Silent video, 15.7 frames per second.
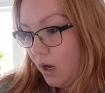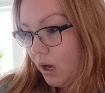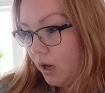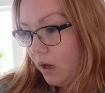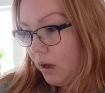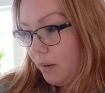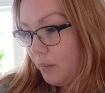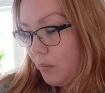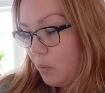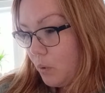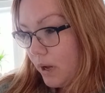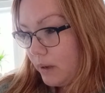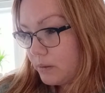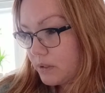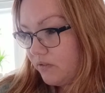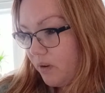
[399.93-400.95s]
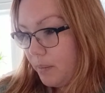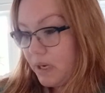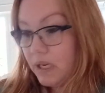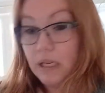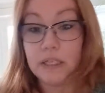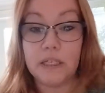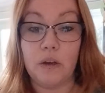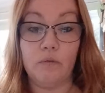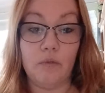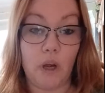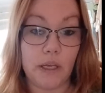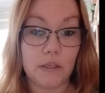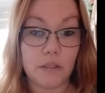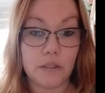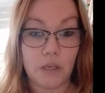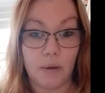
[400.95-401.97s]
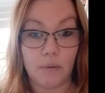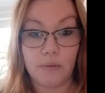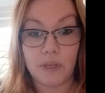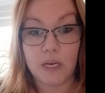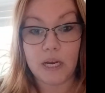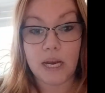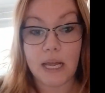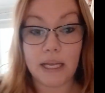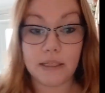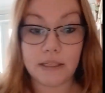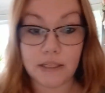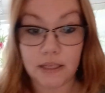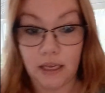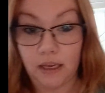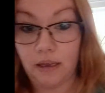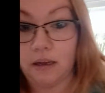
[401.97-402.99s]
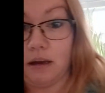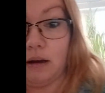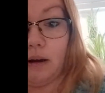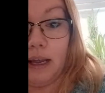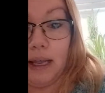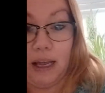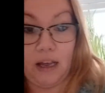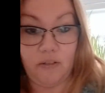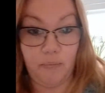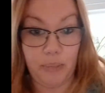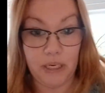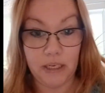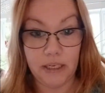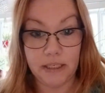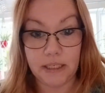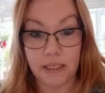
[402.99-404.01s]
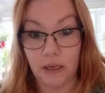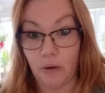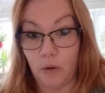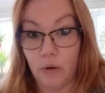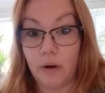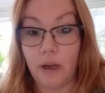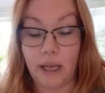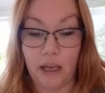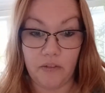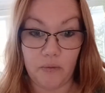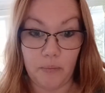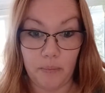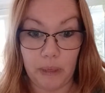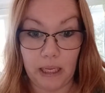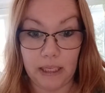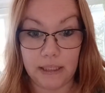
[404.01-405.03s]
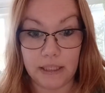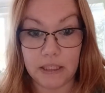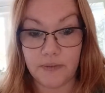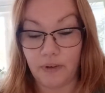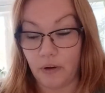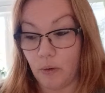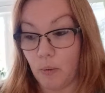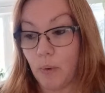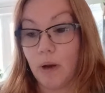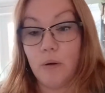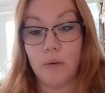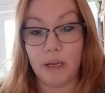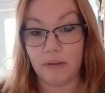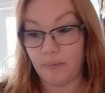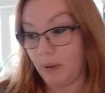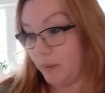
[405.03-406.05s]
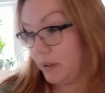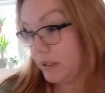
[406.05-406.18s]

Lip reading: What else have I been knitting on? Right, so the next thing I have been knitting on, I haven't planned this very well, give me